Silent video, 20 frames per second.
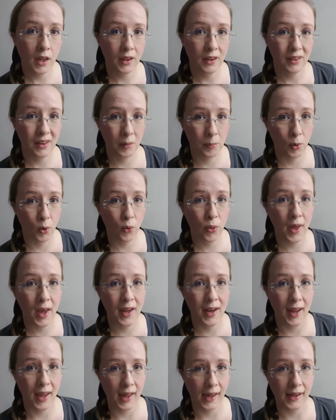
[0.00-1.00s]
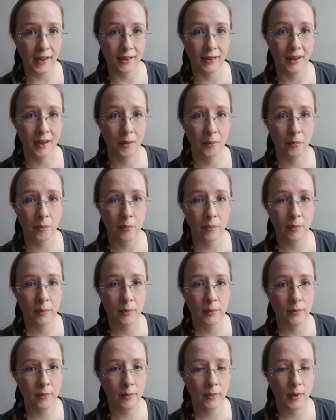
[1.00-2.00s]
they both had egg in them.
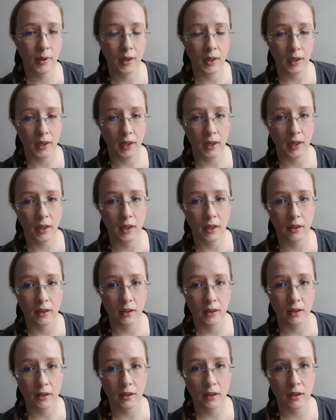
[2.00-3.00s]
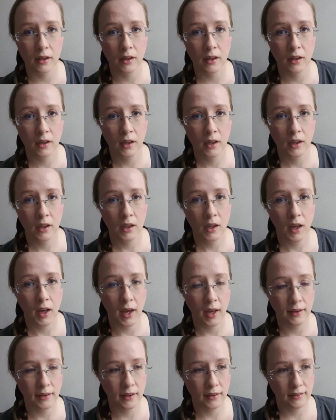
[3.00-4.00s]
And
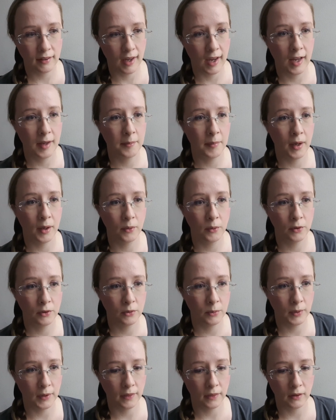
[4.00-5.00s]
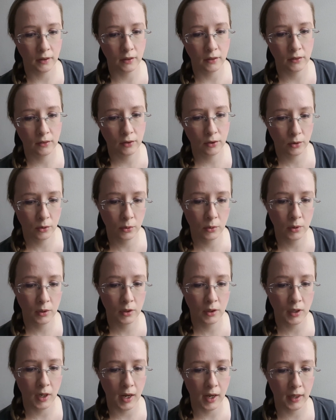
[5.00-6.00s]
at that time I was with the tour
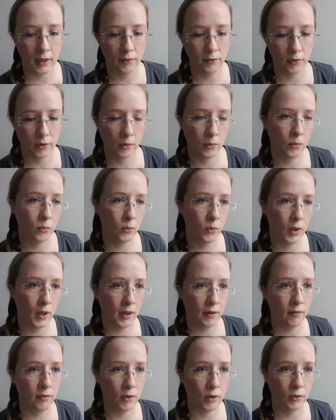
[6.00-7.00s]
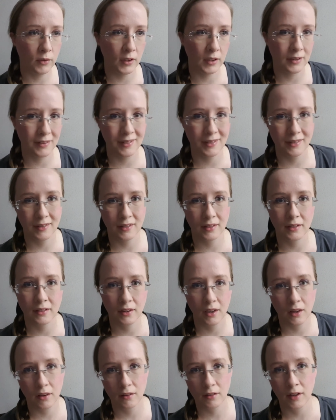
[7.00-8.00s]
guide for one of those instances. The
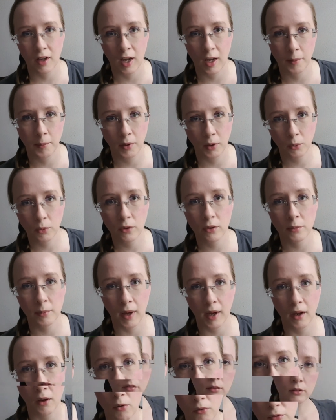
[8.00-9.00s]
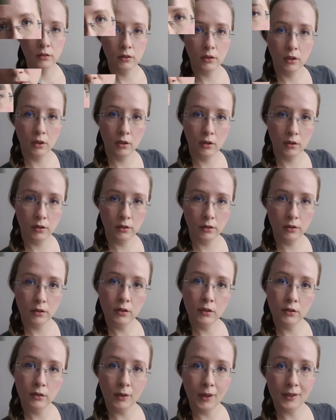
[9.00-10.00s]
other time it was my own fault.
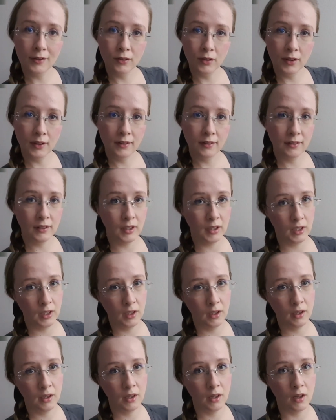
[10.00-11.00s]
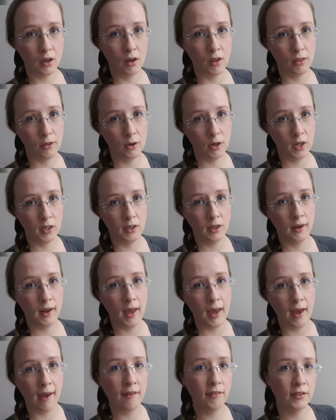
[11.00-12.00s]
So as you can see, although I did
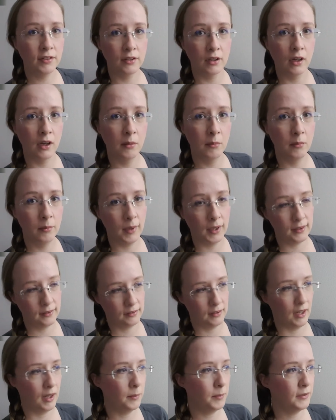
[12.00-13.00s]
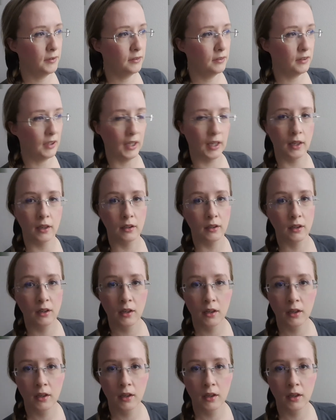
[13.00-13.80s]
have some mix-ups and